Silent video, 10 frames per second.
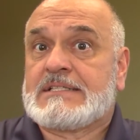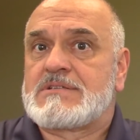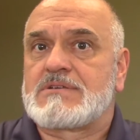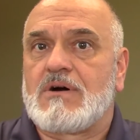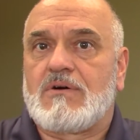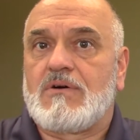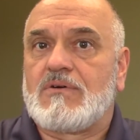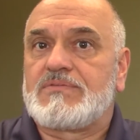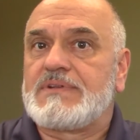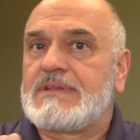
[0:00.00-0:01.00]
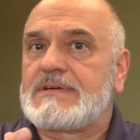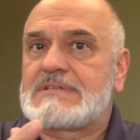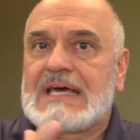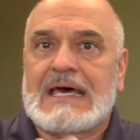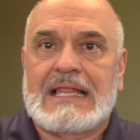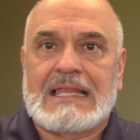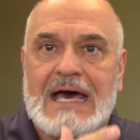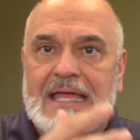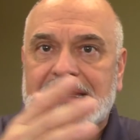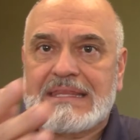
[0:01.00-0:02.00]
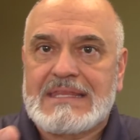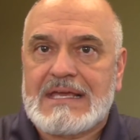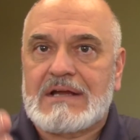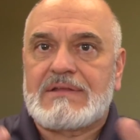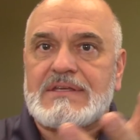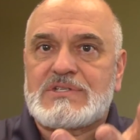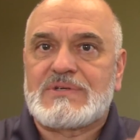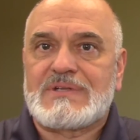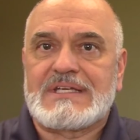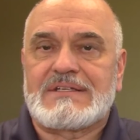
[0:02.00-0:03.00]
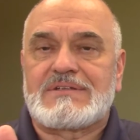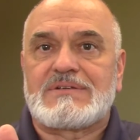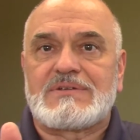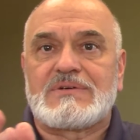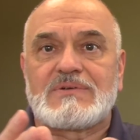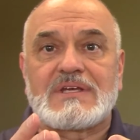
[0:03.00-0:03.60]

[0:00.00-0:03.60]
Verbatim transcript: So hopefully there's not a lot there that you need to do.